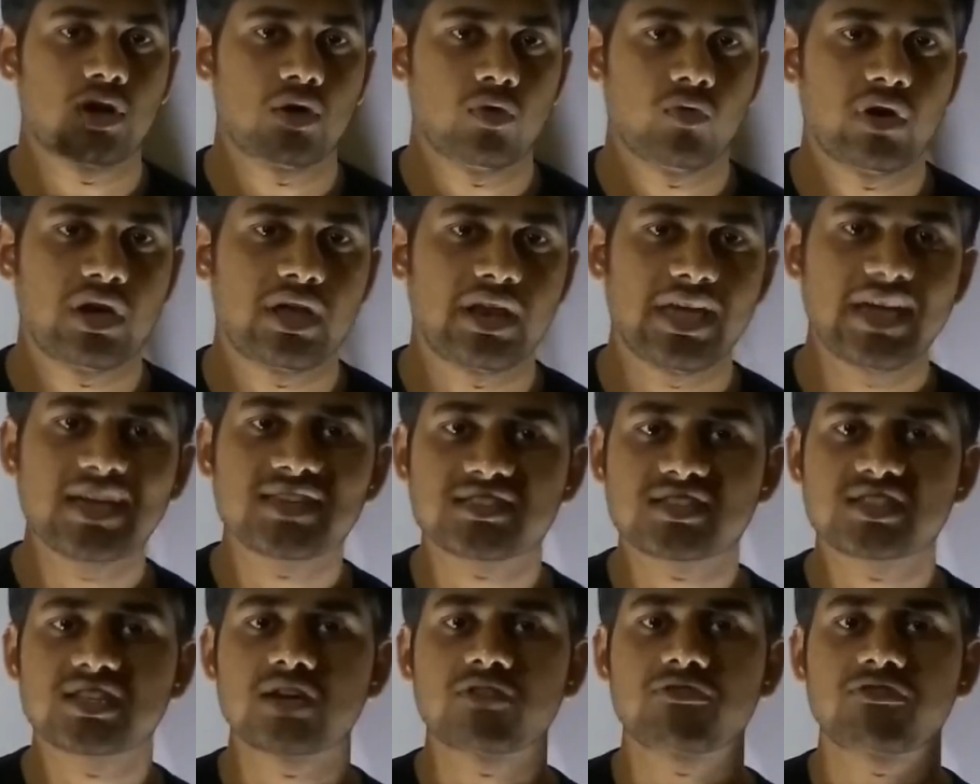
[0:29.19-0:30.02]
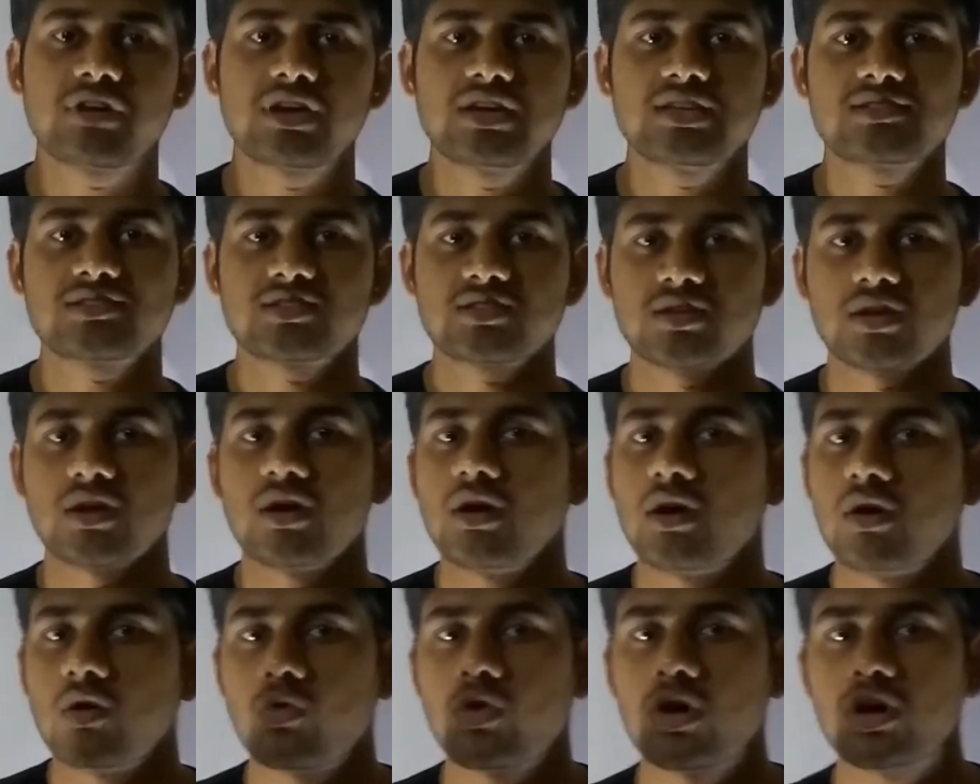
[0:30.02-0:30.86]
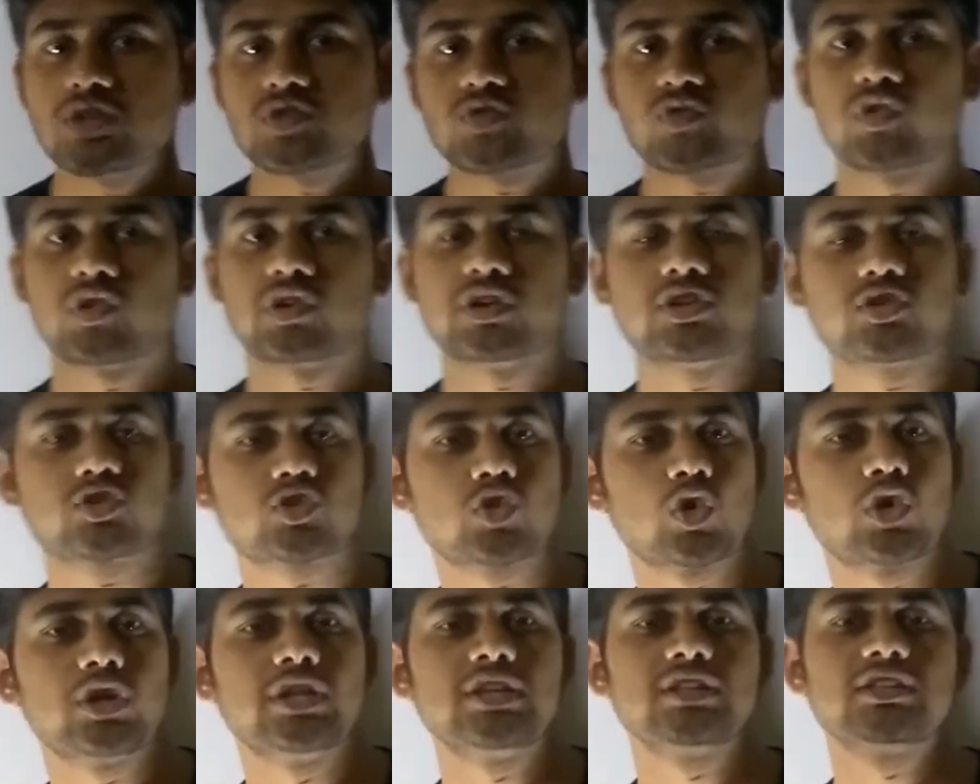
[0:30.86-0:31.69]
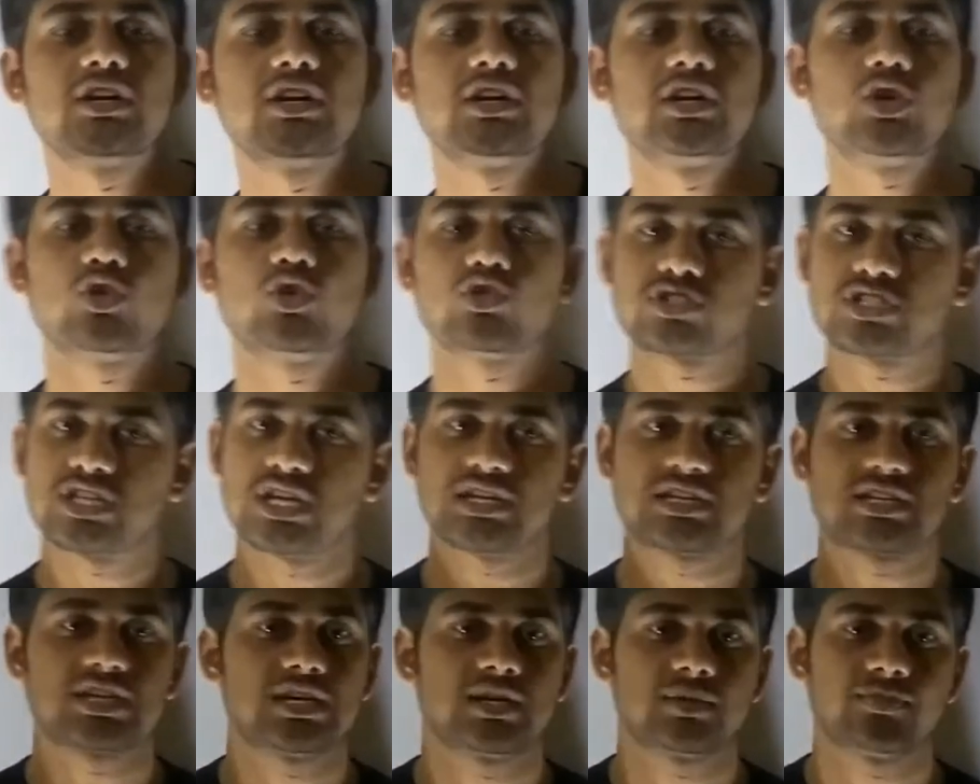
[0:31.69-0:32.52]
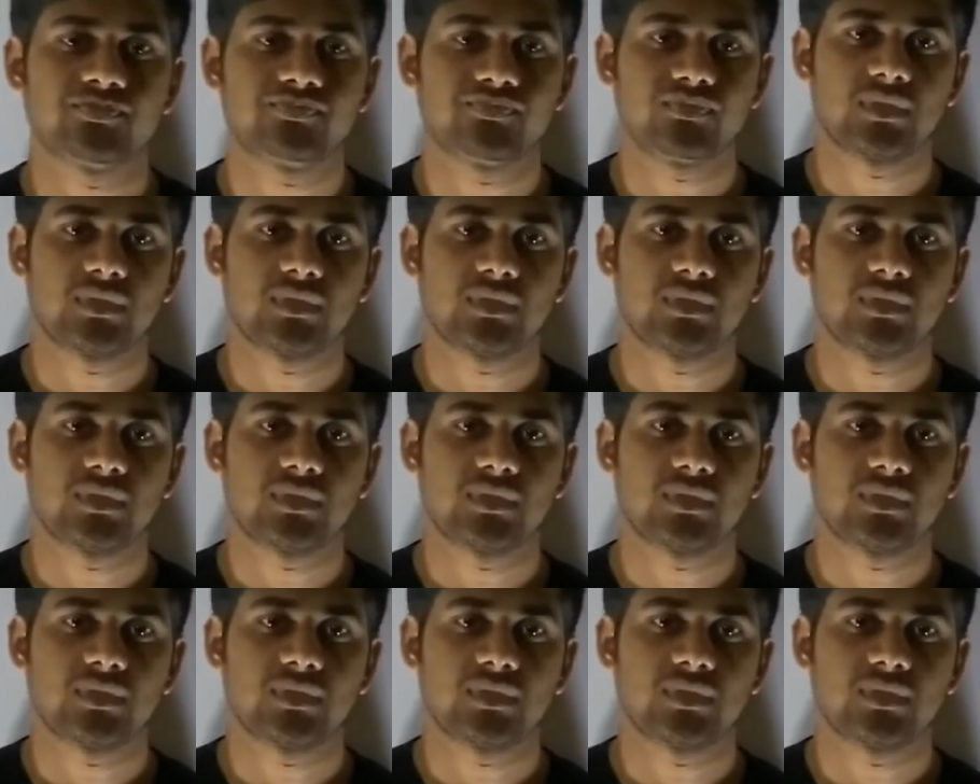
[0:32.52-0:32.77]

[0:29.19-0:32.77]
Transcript: where SDFS was for storing the huge data